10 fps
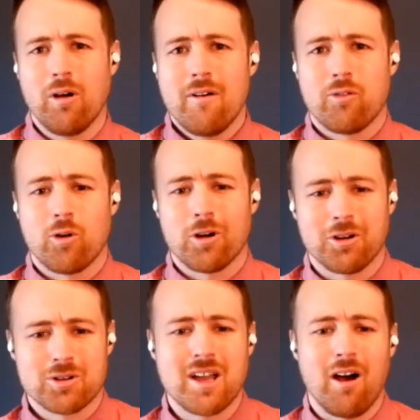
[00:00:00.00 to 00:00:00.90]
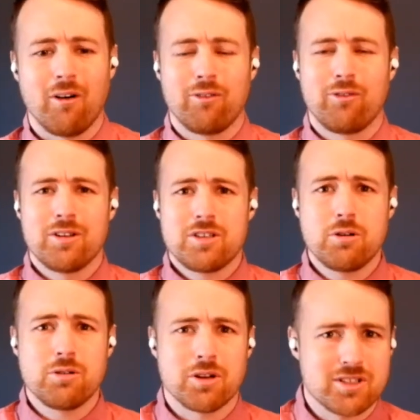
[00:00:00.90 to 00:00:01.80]
for yourself, to
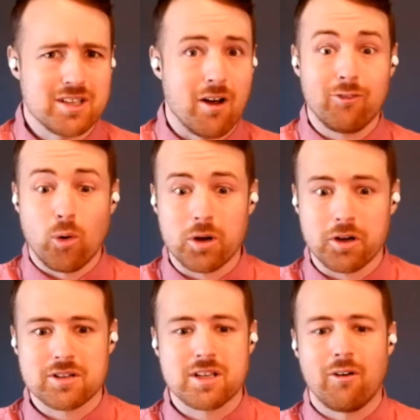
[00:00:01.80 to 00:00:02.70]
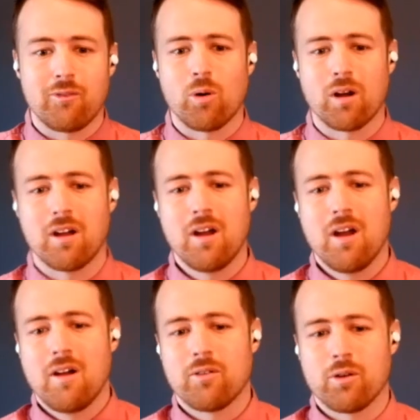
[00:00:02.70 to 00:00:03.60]
yourself, or
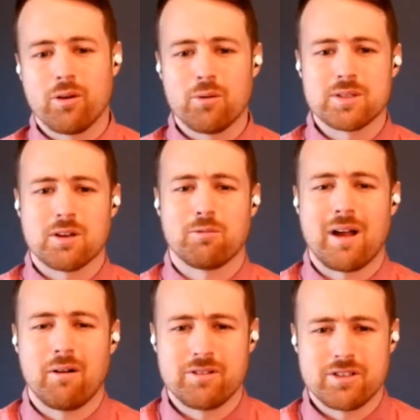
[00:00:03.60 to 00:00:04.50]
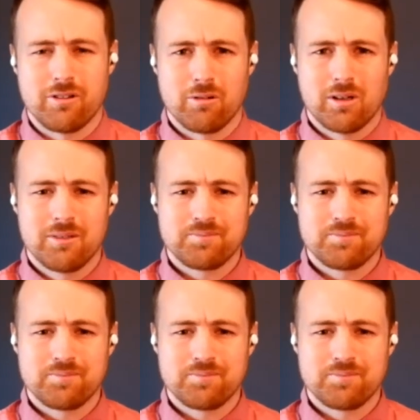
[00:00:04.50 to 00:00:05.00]
for those around you.